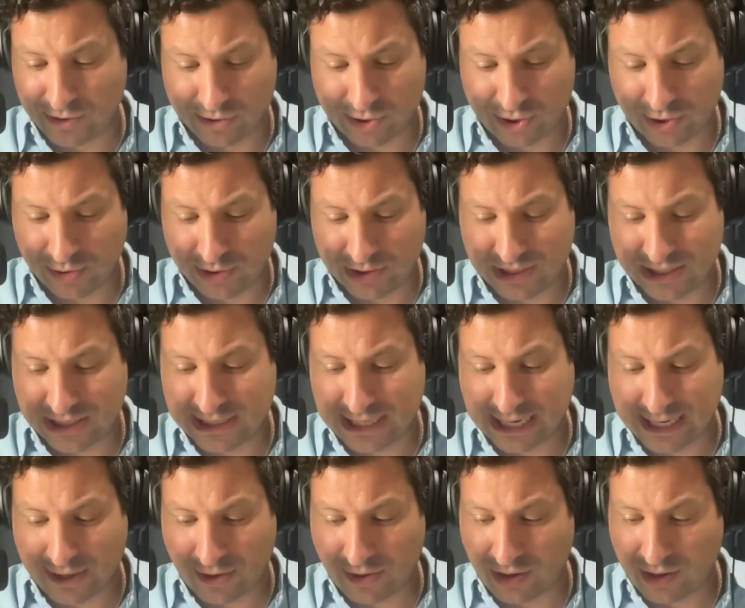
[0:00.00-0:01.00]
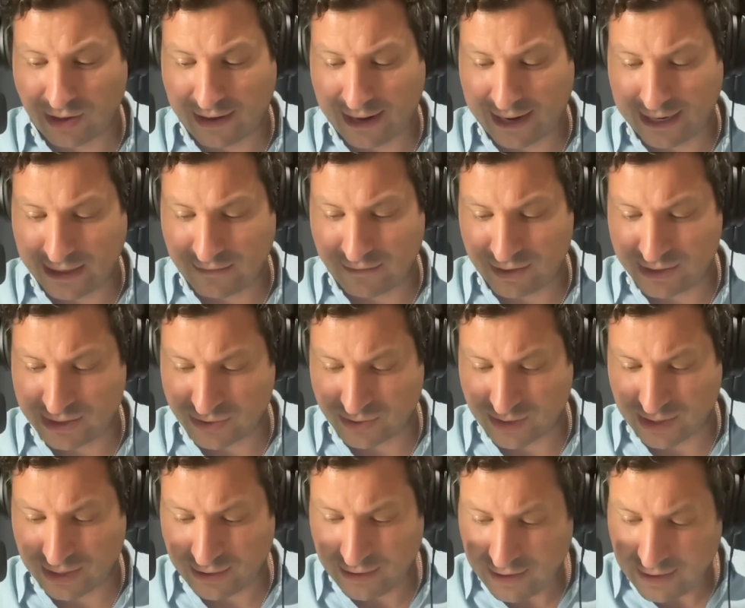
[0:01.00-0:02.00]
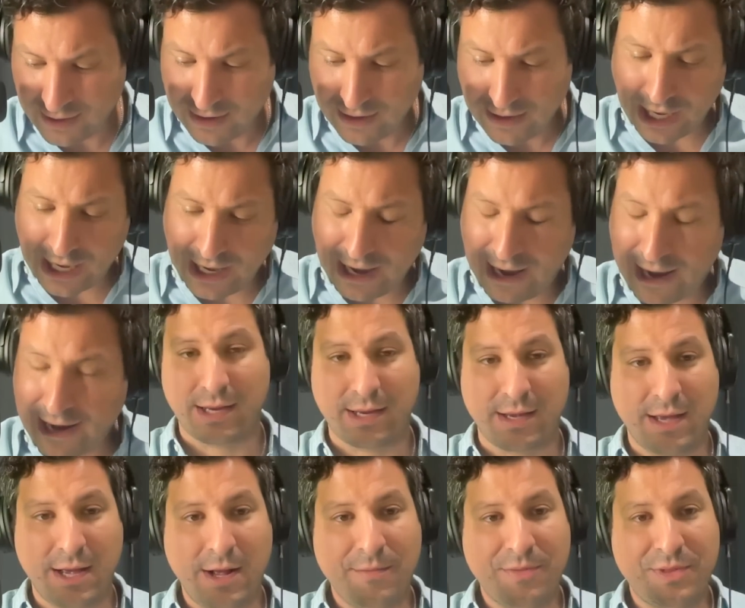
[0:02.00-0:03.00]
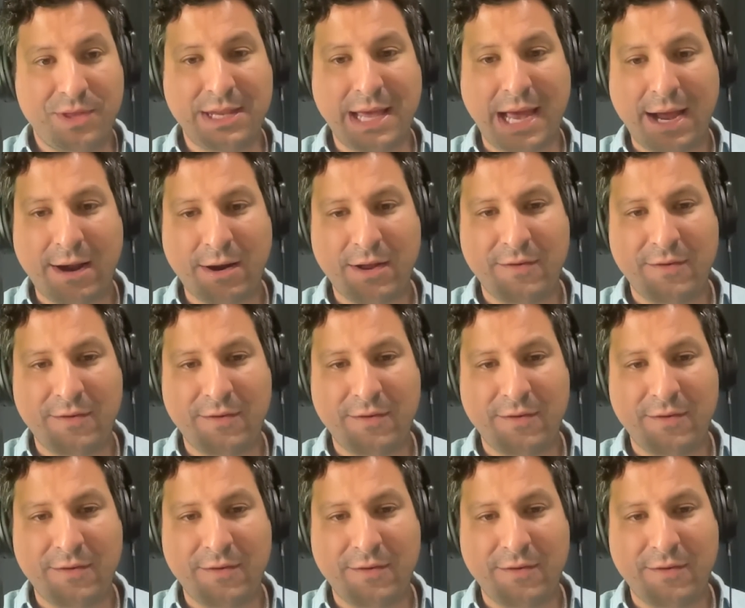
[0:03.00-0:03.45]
Jews to settle the land of Israel. And the narrative